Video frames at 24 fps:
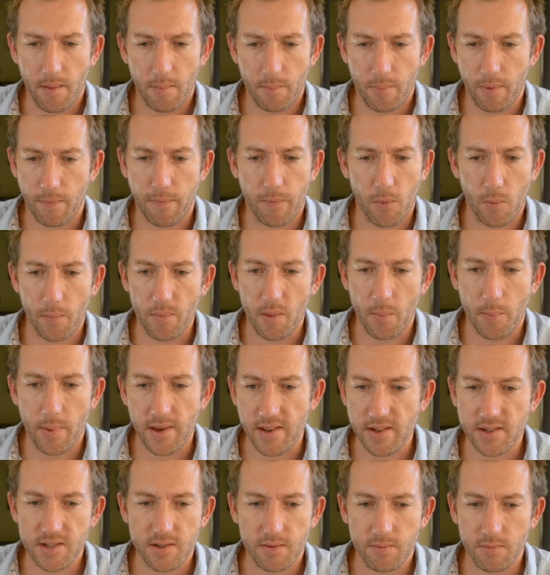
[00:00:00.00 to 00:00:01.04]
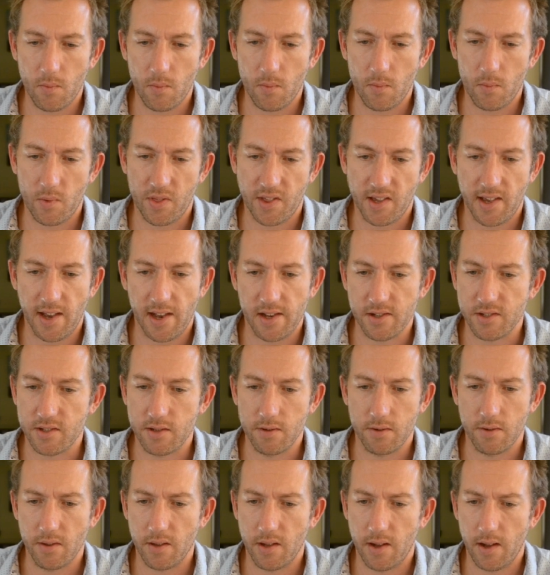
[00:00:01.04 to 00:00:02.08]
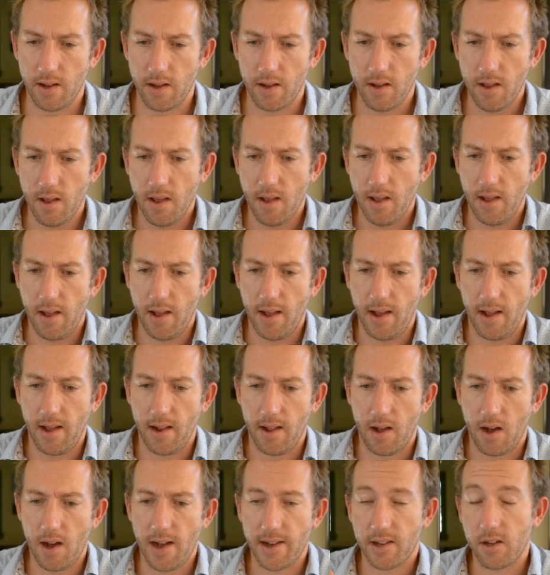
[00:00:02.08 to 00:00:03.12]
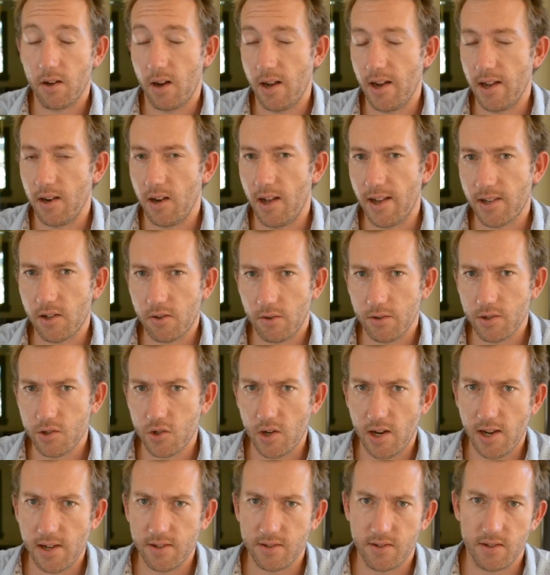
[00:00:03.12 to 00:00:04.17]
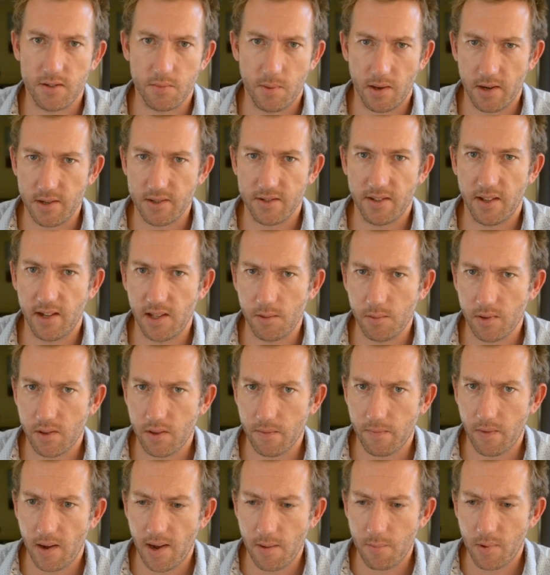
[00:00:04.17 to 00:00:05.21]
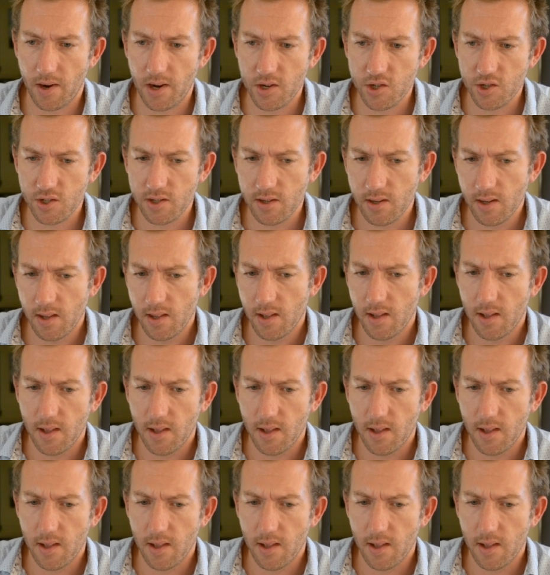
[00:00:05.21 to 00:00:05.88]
performed the best with regards to the high light contrast, as well as dealing with the vibration.